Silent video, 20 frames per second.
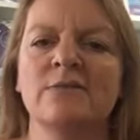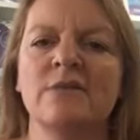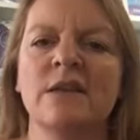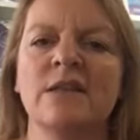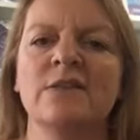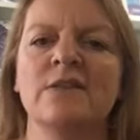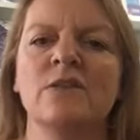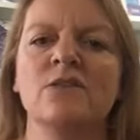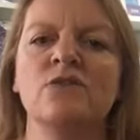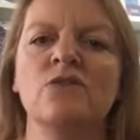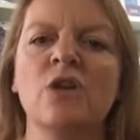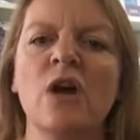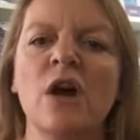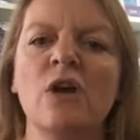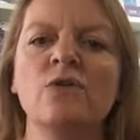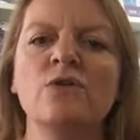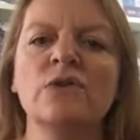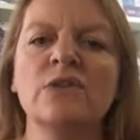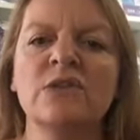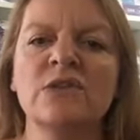is
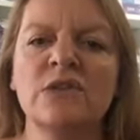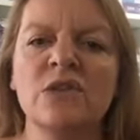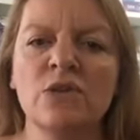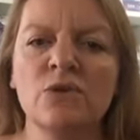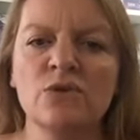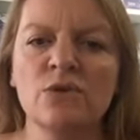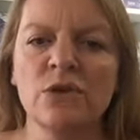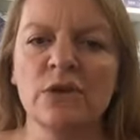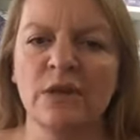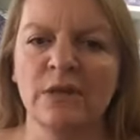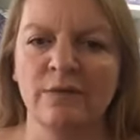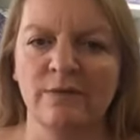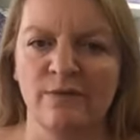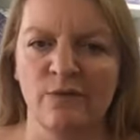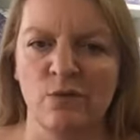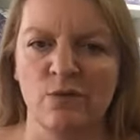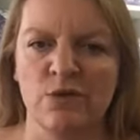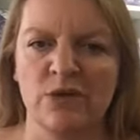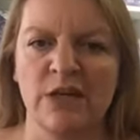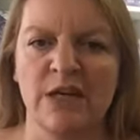no sooner than
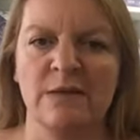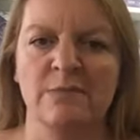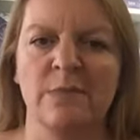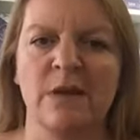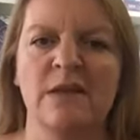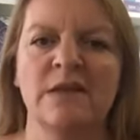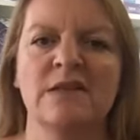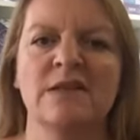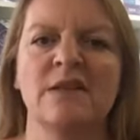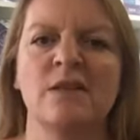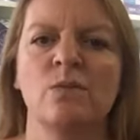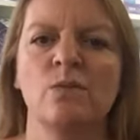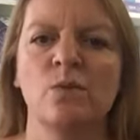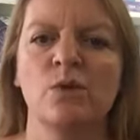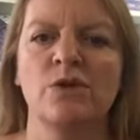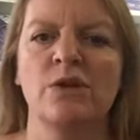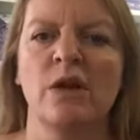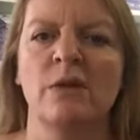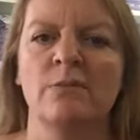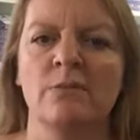14 months
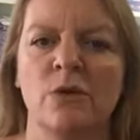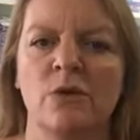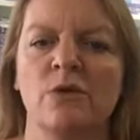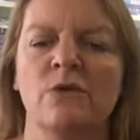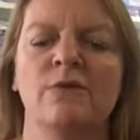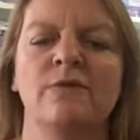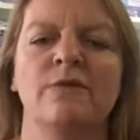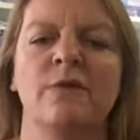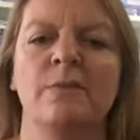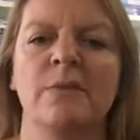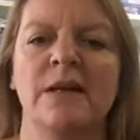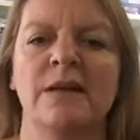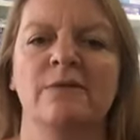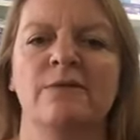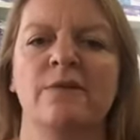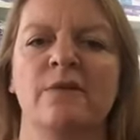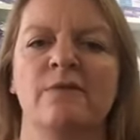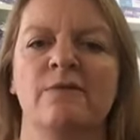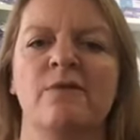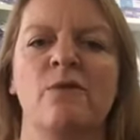would I move from
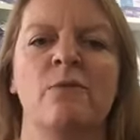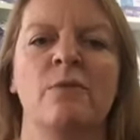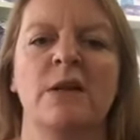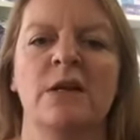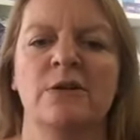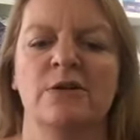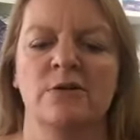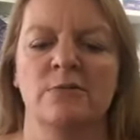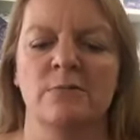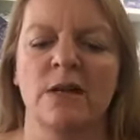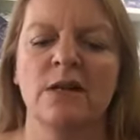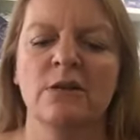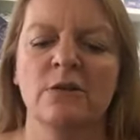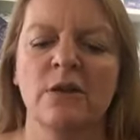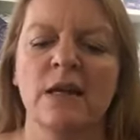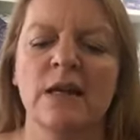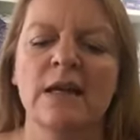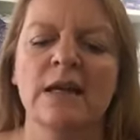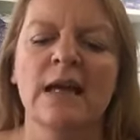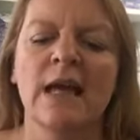infant formula to
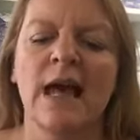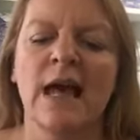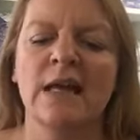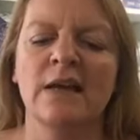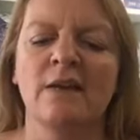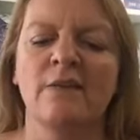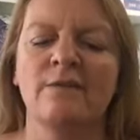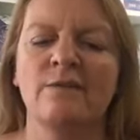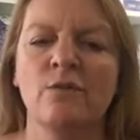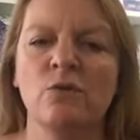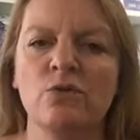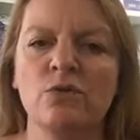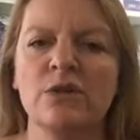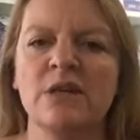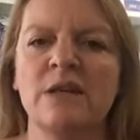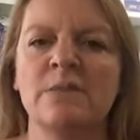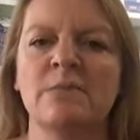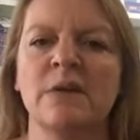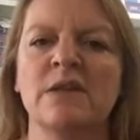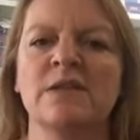milk. And at
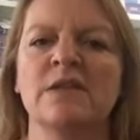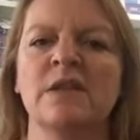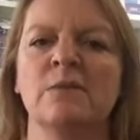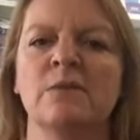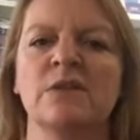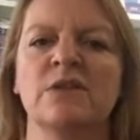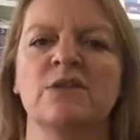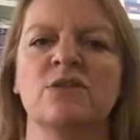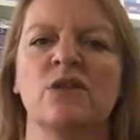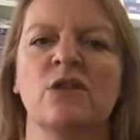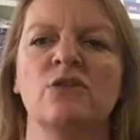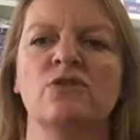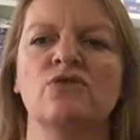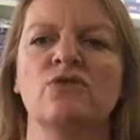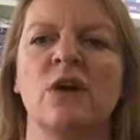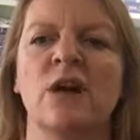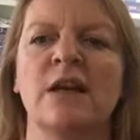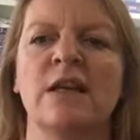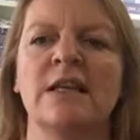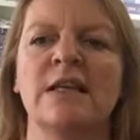14 months, I would start
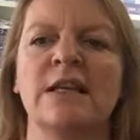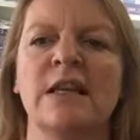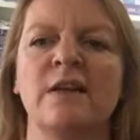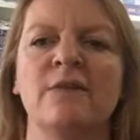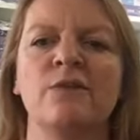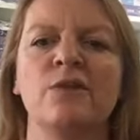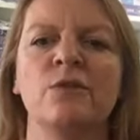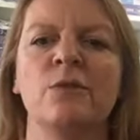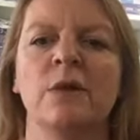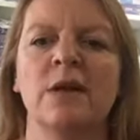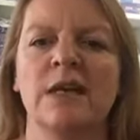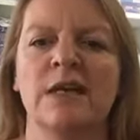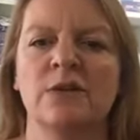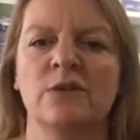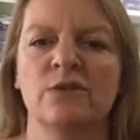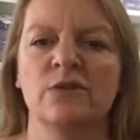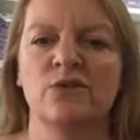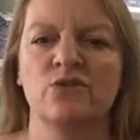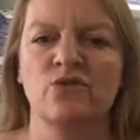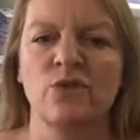trialling, if you were in
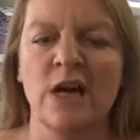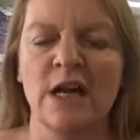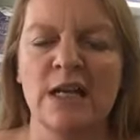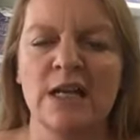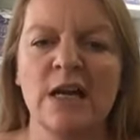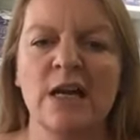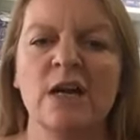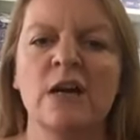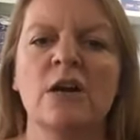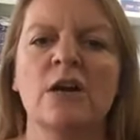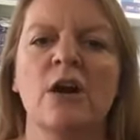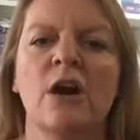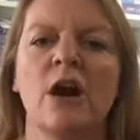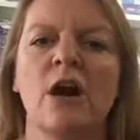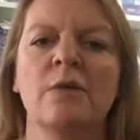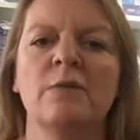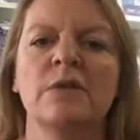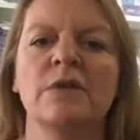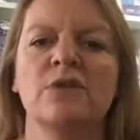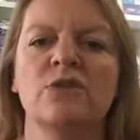Australia,
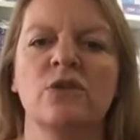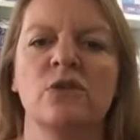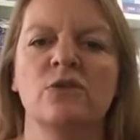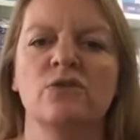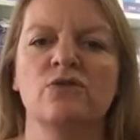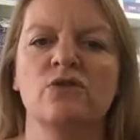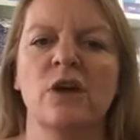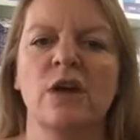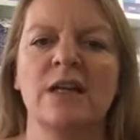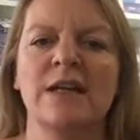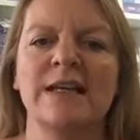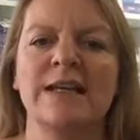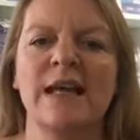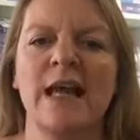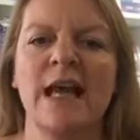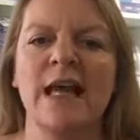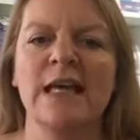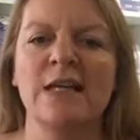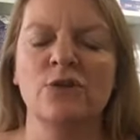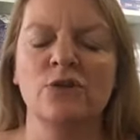I would start trialling
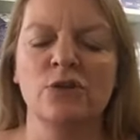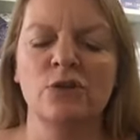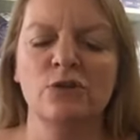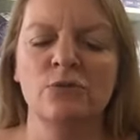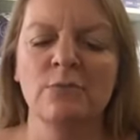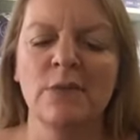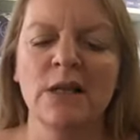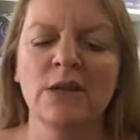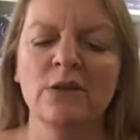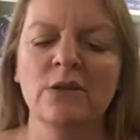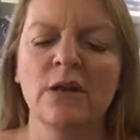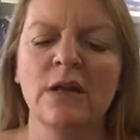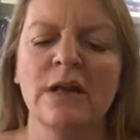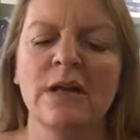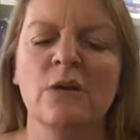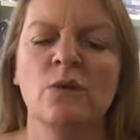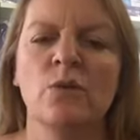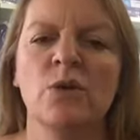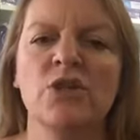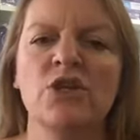A2 milk,
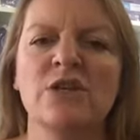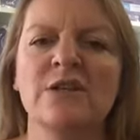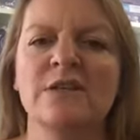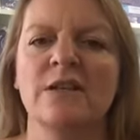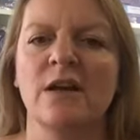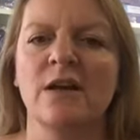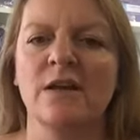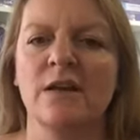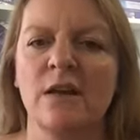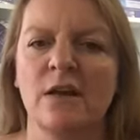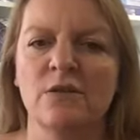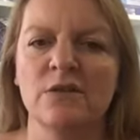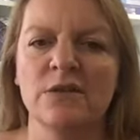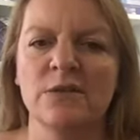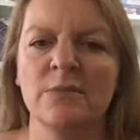which is like goat's